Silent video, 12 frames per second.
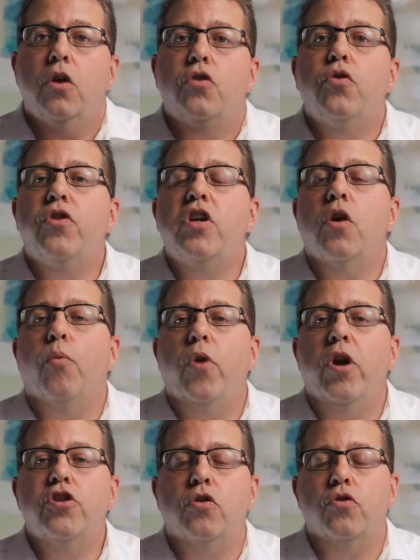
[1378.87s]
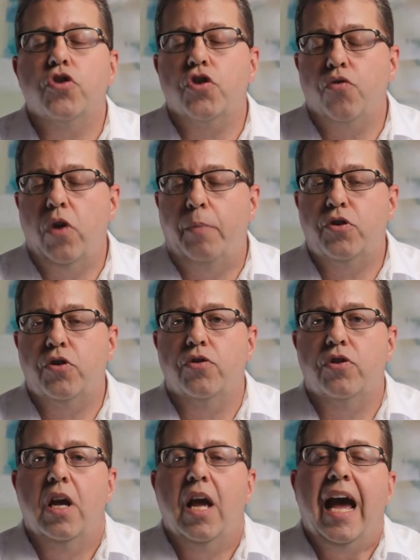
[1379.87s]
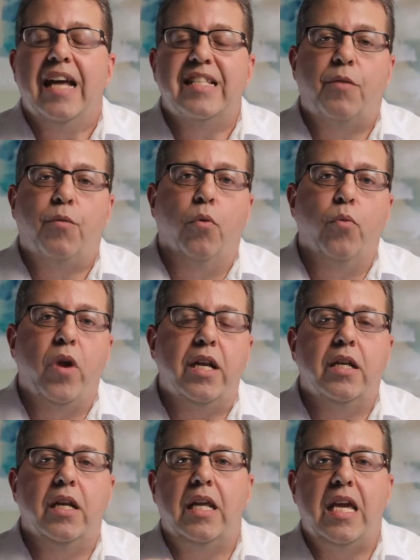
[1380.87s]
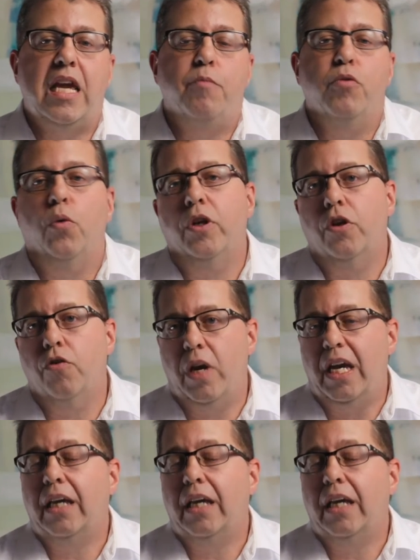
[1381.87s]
to the original scriptures as they were written in Hebrew and Greek.